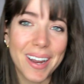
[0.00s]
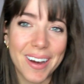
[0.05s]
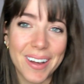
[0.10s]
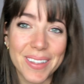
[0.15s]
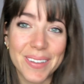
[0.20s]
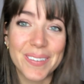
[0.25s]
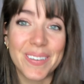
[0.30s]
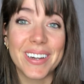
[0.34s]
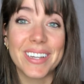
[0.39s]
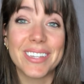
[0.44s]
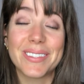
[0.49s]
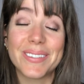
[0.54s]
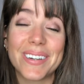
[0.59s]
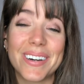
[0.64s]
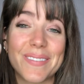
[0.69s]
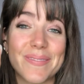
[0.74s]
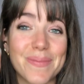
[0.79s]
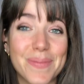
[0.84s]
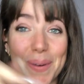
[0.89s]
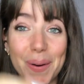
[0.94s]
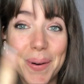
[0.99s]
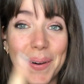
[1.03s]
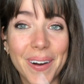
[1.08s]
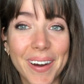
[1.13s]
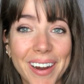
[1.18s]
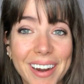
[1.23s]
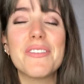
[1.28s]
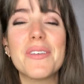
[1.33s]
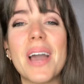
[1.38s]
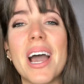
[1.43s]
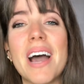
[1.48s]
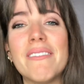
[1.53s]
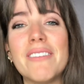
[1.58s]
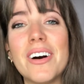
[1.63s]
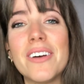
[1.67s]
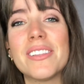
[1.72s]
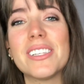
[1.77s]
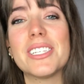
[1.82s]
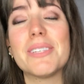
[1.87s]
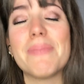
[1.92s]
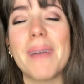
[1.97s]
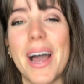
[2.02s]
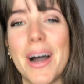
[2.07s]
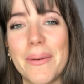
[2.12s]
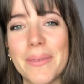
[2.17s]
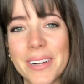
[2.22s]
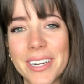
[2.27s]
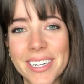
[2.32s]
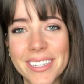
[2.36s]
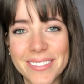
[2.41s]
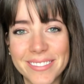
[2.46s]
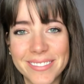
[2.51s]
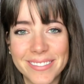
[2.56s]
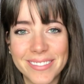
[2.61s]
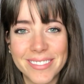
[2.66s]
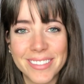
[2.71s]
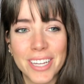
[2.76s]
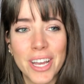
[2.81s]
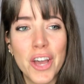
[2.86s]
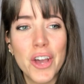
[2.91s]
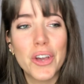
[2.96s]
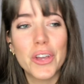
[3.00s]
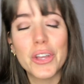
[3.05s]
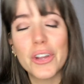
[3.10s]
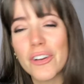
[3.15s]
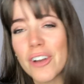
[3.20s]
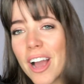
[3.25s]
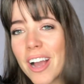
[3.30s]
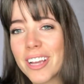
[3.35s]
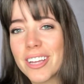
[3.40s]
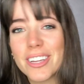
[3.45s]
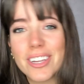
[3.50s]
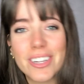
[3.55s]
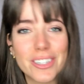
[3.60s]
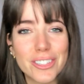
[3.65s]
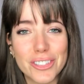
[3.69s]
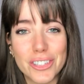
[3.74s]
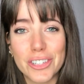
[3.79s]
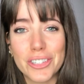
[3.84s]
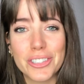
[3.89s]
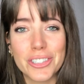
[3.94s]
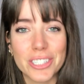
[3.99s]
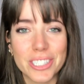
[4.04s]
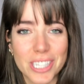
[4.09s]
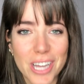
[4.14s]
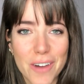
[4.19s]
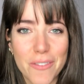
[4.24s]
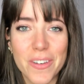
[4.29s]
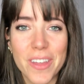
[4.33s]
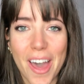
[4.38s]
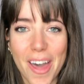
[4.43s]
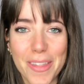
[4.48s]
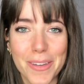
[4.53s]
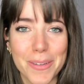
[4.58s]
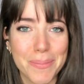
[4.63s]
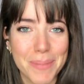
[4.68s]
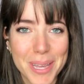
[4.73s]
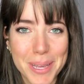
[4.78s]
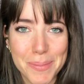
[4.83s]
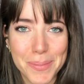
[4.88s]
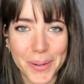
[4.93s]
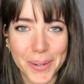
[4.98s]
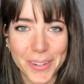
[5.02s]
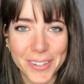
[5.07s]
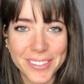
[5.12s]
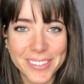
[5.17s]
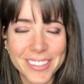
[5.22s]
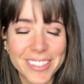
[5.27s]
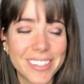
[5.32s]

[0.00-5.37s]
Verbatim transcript: on the ones who have more. If you have all this power, you're not going to concern yourself with other people.